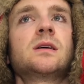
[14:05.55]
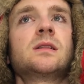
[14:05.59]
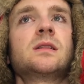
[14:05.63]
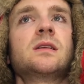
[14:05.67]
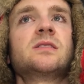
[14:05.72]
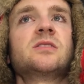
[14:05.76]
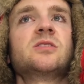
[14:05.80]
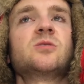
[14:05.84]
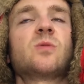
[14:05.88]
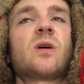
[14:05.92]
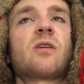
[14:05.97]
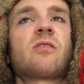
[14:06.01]

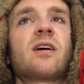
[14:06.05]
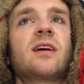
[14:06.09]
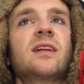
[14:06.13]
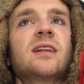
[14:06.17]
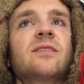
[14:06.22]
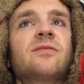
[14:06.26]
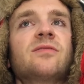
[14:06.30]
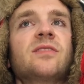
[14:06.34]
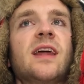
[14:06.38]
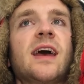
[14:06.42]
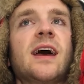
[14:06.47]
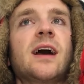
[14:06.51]
this is where I
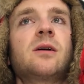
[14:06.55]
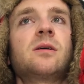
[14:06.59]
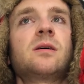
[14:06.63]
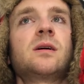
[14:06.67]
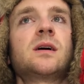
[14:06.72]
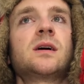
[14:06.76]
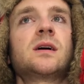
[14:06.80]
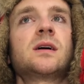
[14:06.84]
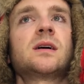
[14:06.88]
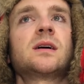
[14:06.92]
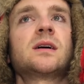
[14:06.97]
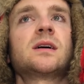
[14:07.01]
live now,
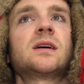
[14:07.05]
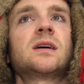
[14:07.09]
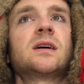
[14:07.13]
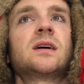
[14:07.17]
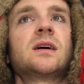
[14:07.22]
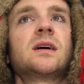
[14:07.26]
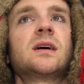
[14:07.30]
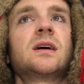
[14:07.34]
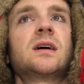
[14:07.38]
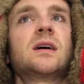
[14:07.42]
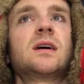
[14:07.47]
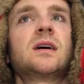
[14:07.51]

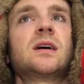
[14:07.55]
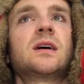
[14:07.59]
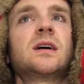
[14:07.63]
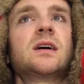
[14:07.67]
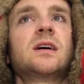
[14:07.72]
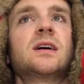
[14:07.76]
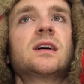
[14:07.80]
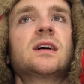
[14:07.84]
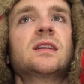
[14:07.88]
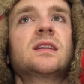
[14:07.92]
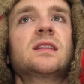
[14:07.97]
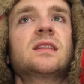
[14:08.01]

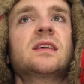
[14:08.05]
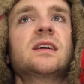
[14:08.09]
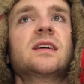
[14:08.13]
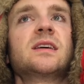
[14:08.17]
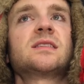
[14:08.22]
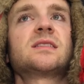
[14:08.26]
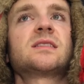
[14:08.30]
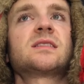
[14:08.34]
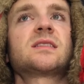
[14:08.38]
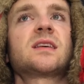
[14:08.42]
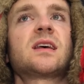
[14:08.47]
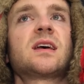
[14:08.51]
at
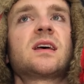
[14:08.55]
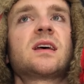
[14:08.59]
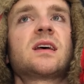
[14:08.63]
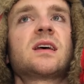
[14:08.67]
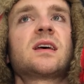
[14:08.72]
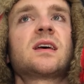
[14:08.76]
this